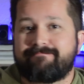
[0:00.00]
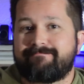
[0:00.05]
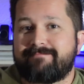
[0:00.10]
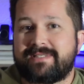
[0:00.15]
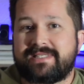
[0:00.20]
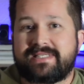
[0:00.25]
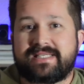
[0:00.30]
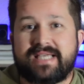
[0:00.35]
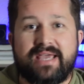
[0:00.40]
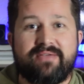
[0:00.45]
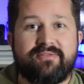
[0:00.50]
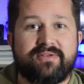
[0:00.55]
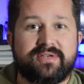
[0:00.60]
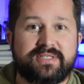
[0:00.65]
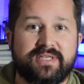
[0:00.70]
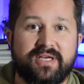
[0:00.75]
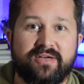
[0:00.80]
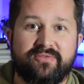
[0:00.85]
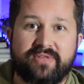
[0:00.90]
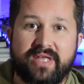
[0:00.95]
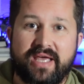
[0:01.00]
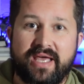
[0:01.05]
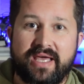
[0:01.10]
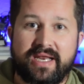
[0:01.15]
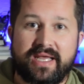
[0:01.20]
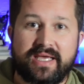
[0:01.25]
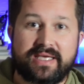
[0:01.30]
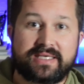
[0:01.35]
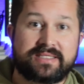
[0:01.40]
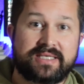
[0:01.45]
save yourself the
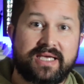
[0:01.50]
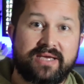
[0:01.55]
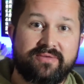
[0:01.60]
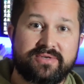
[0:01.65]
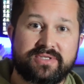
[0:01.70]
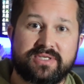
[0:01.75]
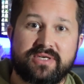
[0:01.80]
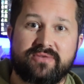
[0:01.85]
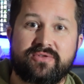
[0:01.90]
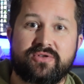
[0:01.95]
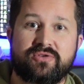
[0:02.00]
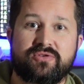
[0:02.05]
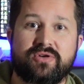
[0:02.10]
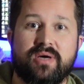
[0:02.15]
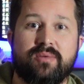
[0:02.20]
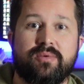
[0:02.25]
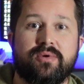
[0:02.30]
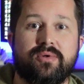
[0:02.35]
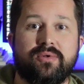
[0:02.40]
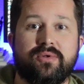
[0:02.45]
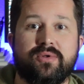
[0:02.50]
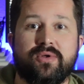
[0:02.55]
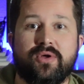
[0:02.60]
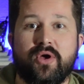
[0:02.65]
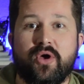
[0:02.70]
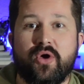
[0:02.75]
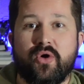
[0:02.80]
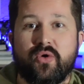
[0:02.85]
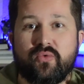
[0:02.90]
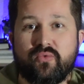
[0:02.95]
headache, save yourself the trouble,
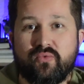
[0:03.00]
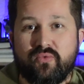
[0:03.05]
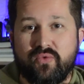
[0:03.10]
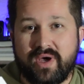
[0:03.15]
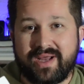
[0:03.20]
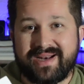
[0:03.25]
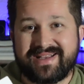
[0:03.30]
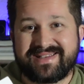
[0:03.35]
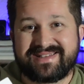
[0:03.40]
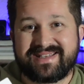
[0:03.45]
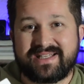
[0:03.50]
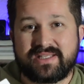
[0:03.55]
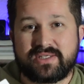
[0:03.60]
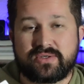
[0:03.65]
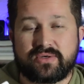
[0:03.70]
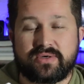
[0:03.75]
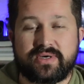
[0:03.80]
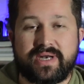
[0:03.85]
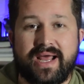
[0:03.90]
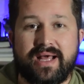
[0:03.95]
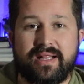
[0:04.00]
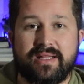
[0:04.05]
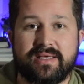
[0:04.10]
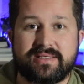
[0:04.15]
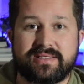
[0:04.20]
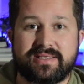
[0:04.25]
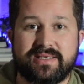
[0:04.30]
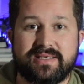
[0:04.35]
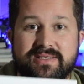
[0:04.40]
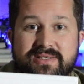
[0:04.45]
run a sensor
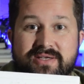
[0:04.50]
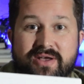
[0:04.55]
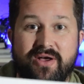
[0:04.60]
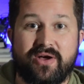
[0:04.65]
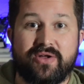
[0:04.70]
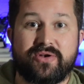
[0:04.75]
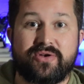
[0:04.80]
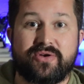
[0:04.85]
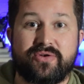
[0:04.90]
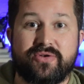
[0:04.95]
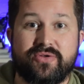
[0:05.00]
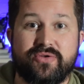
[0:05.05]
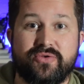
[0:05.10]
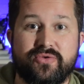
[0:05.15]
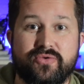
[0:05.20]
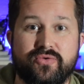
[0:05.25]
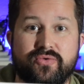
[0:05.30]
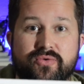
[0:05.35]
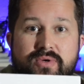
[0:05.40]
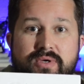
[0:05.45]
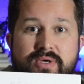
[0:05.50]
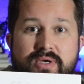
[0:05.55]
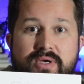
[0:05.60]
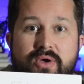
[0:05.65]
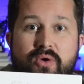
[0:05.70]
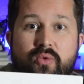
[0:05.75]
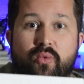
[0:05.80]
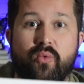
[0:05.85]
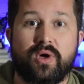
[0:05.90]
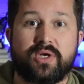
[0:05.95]
analysis on your new
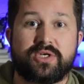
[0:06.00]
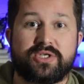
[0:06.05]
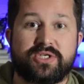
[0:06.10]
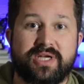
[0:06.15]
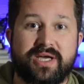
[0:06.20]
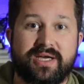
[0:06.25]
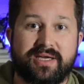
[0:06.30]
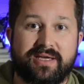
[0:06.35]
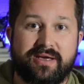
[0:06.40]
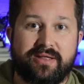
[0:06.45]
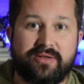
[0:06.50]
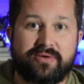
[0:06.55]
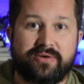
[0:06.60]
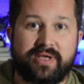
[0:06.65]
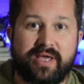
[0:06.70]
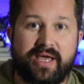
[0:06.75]
one-shot color